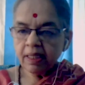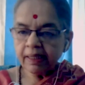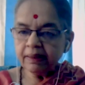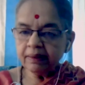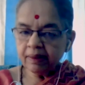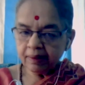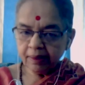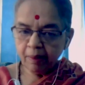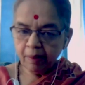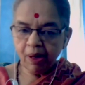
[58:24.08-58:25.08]
in
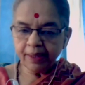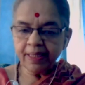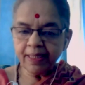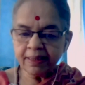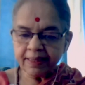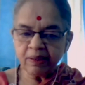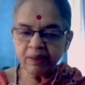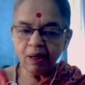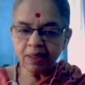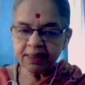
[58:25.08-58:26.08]
the modern
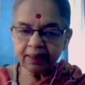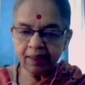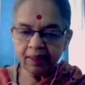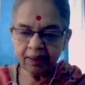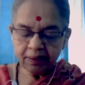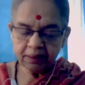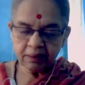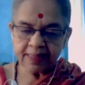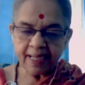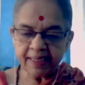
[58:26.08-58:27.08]
technological
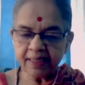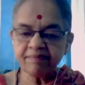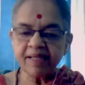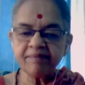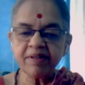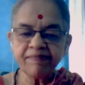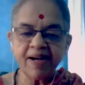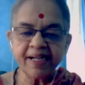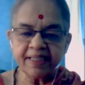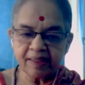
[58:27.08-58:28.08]
society where we
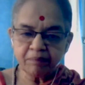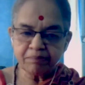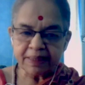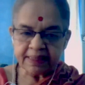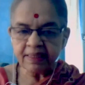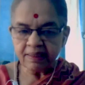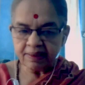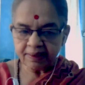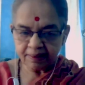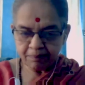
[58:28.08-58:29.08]
find that
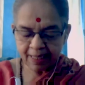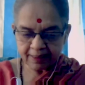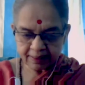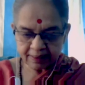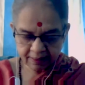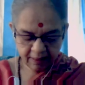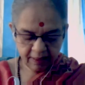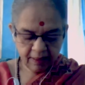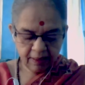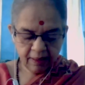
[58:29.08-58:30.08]
materialism has
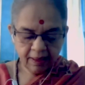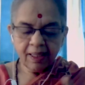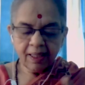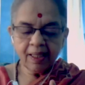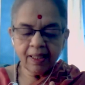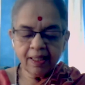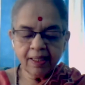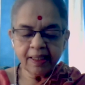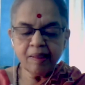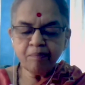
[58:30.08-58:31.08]
uh,
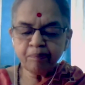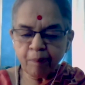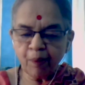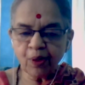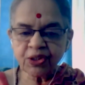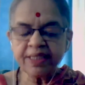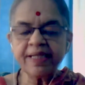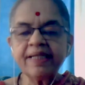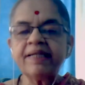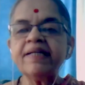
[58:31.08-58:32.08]
in
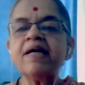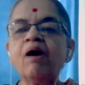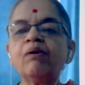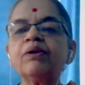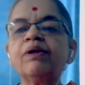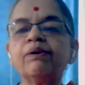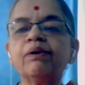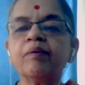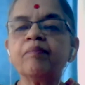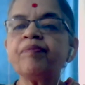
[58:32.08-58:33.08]
proportionately outgrown
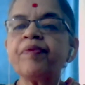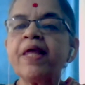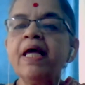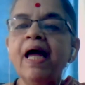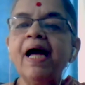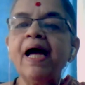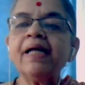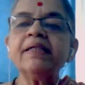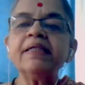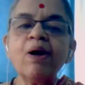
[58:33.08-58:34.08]

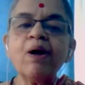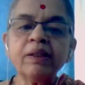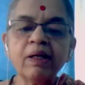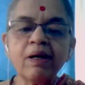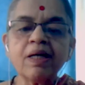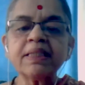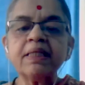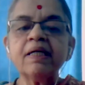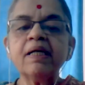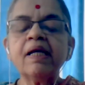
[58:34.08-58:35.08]
and the
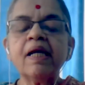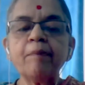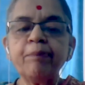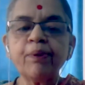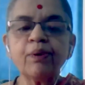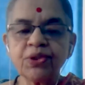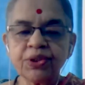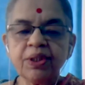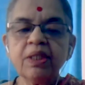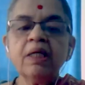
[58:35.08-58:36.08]
deontological approach
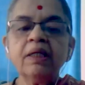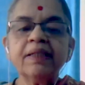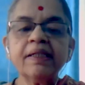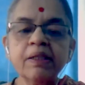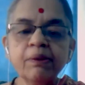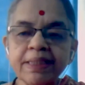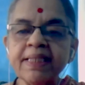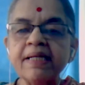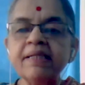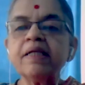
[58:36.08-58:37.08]
the duty
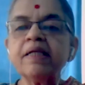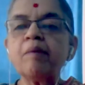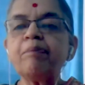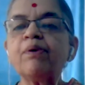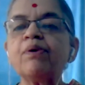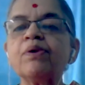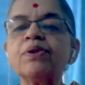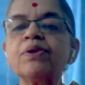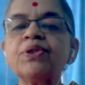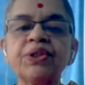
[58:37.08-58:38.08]
centric
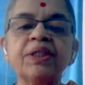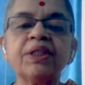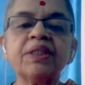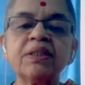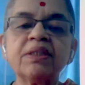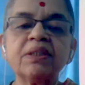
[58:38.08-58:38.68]
approach is